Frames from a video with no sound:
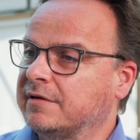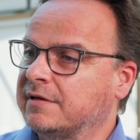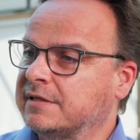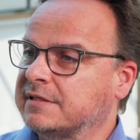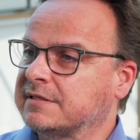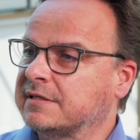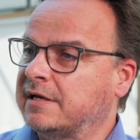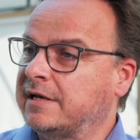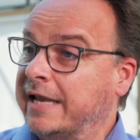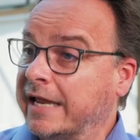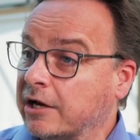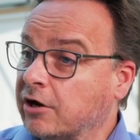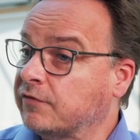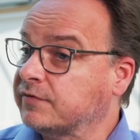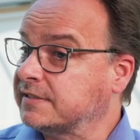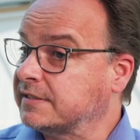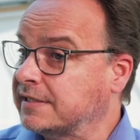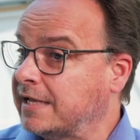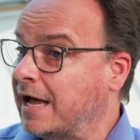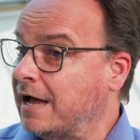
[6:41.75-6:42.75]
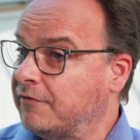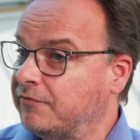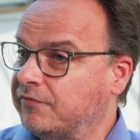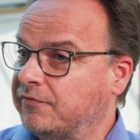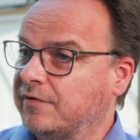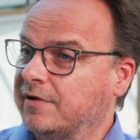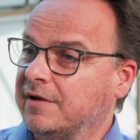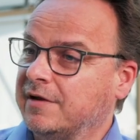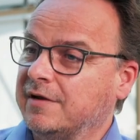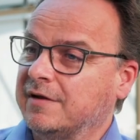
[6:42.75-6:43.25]
It's a lack of
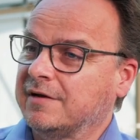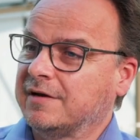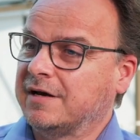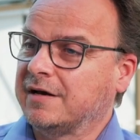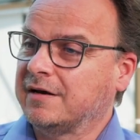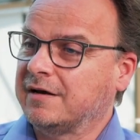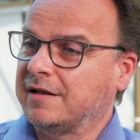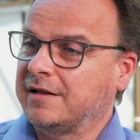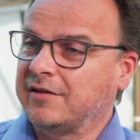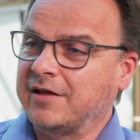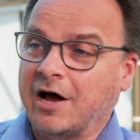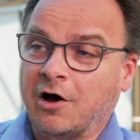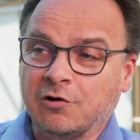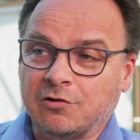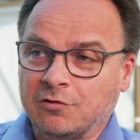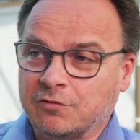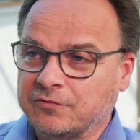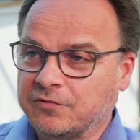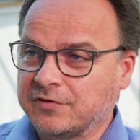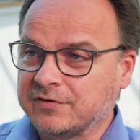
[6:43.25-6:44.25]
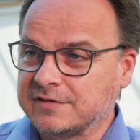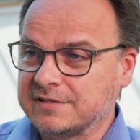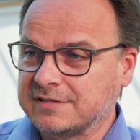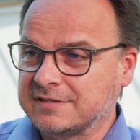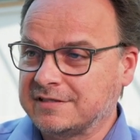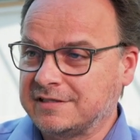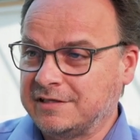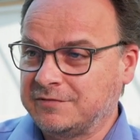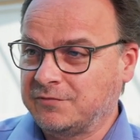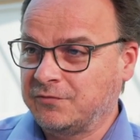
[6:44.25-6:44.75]
staff, and the outlook for this
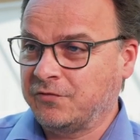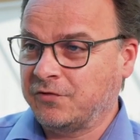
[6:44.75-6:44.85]
is even